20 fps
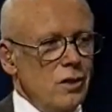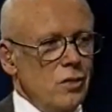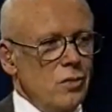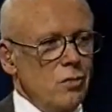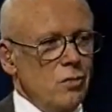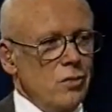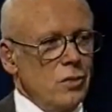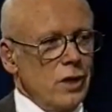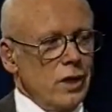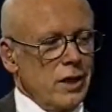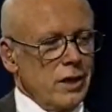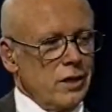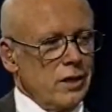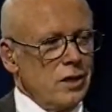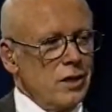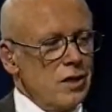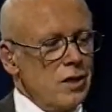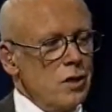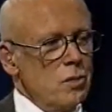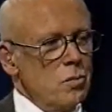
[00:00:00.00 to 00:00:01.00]
But
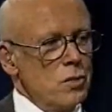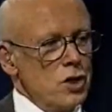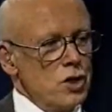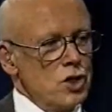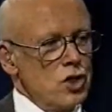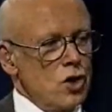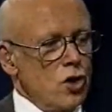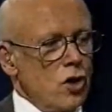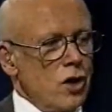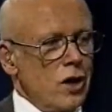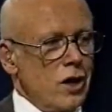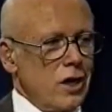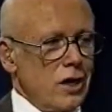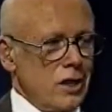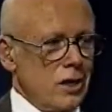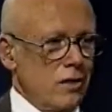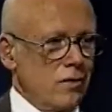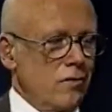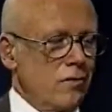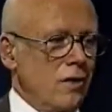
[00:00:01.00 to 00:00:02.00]
the
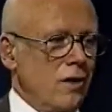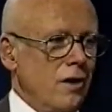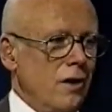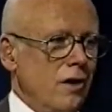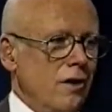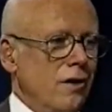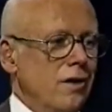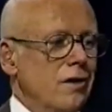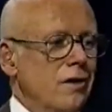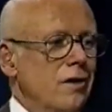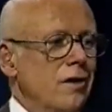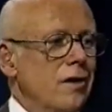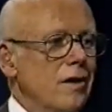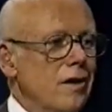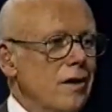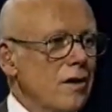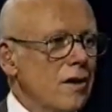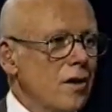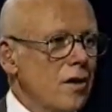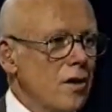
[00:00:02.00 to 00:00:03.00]
majority of our
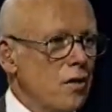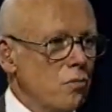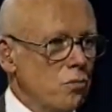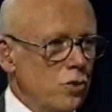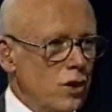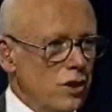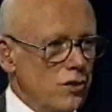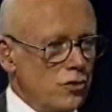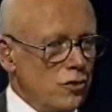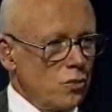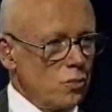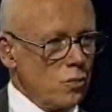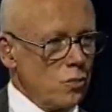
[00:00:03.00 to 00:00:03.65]
present